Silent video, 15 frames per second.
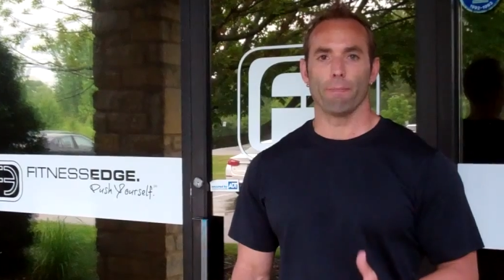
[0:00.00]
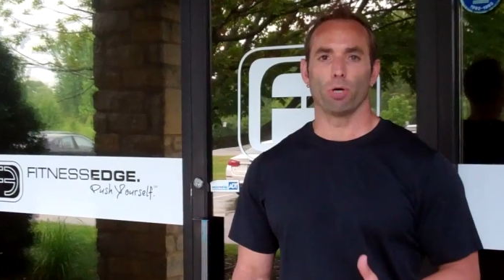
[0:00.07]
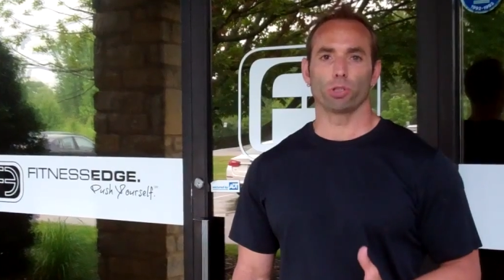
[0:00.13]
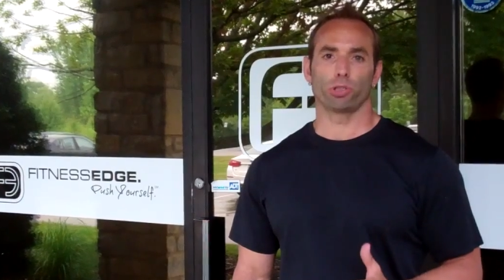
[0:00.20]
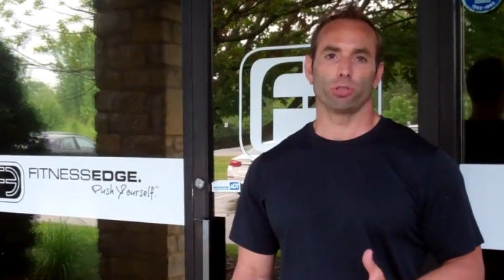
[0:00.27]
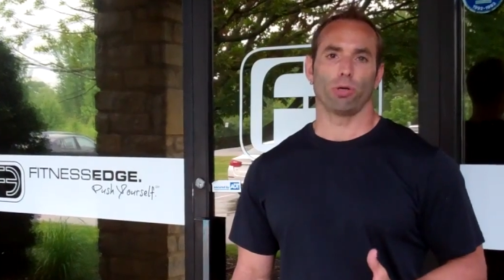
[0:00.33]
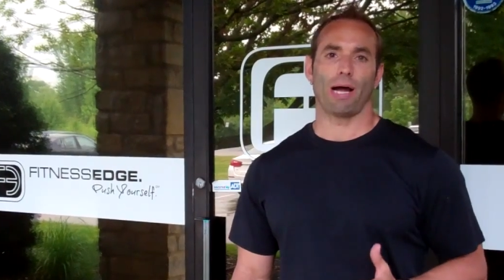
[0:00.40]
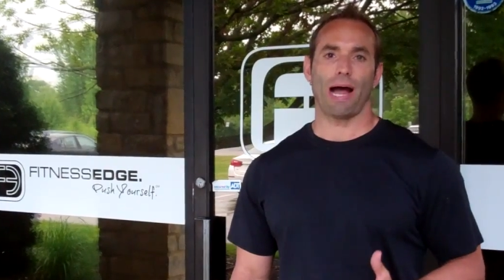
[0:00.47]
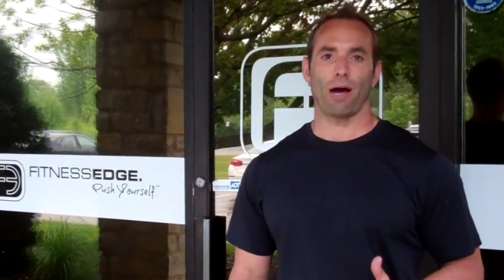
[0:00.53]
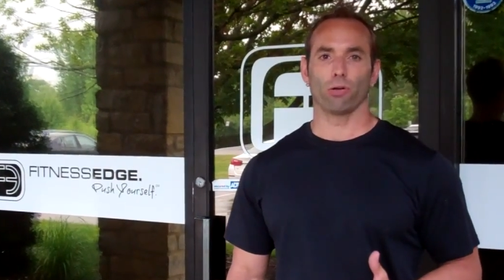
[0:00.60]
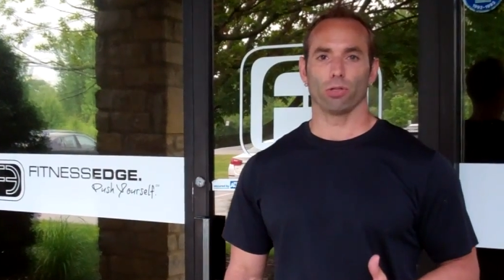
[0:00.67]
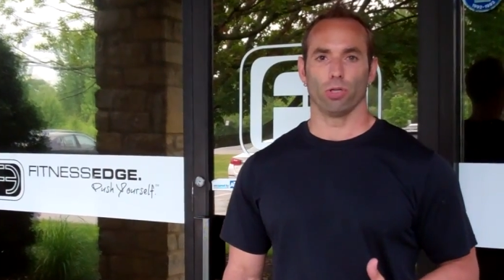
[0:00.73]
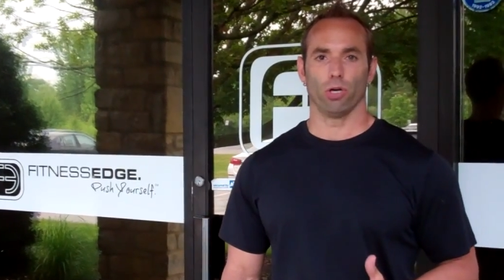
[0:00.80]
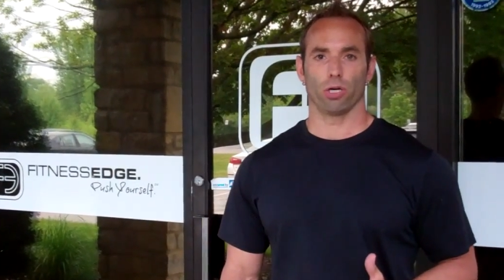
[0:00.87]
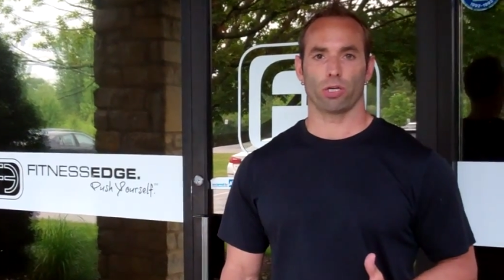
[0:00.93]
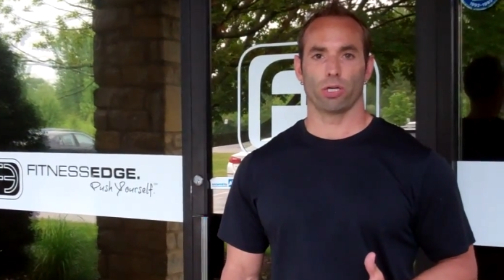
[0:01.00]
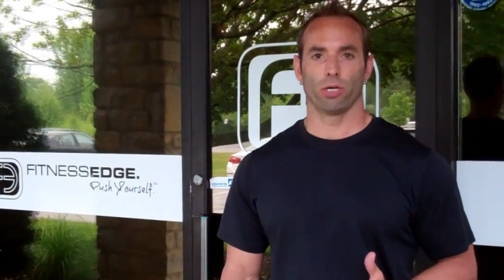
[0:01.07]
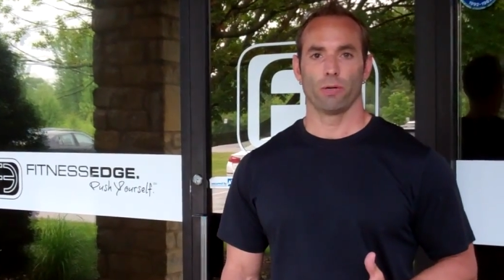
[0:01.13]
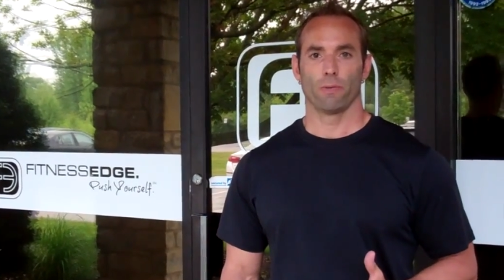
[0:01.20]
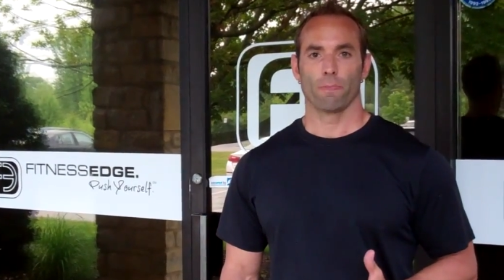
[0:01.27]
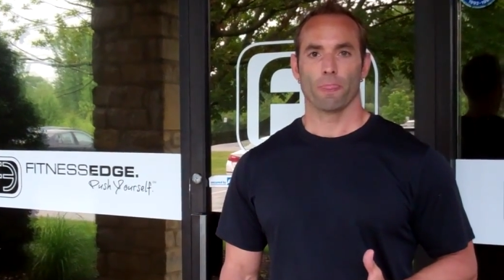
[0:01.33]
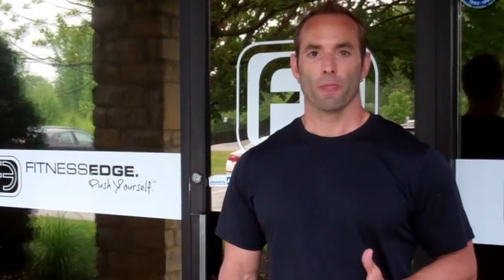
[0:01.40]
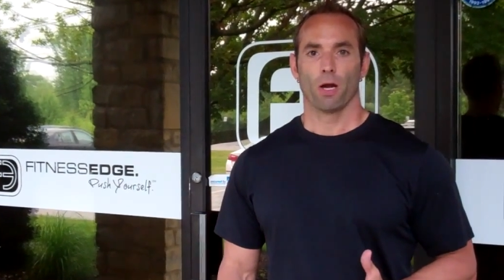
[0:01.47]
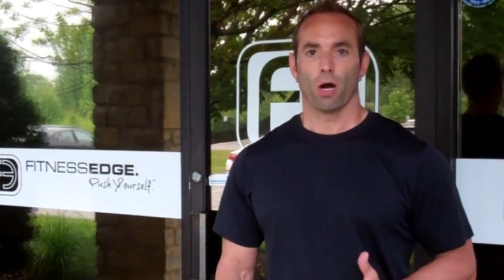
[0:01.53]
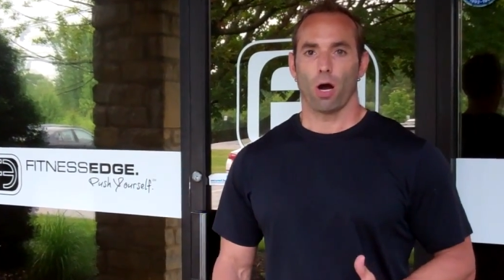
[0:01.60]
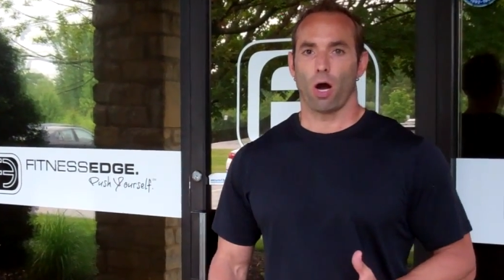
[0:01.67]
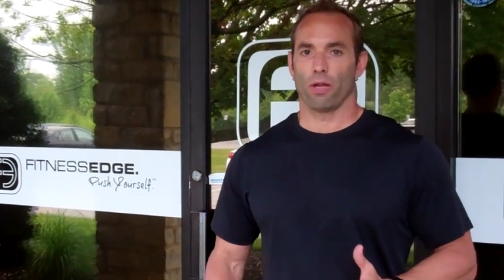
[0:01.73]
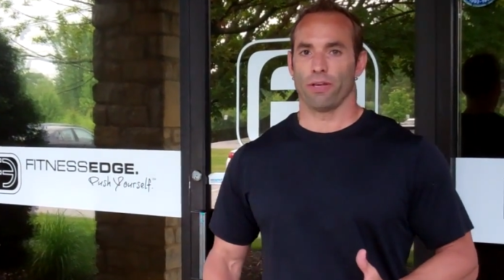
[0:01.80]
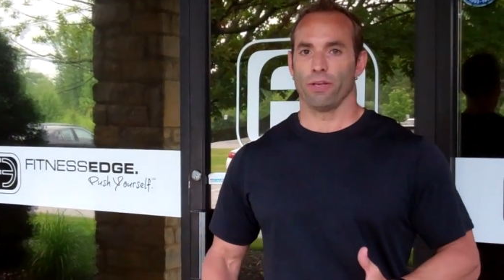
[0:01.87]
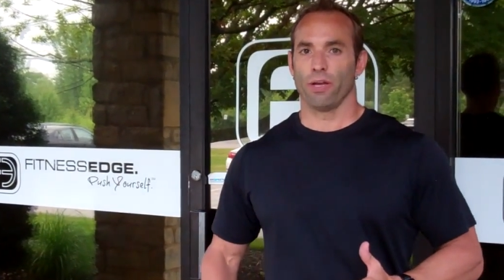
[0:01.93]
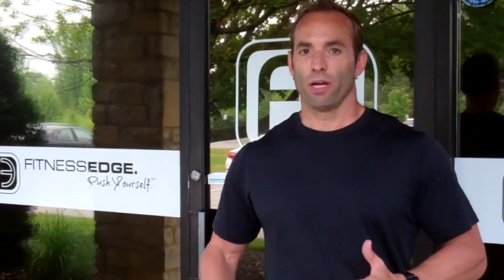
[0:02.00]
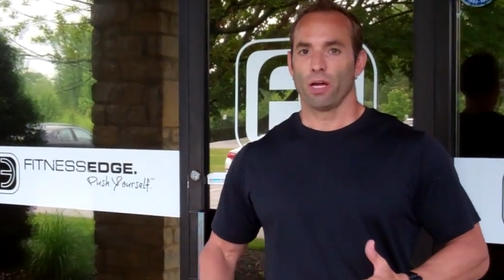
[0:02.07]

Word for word: emotional outlook on,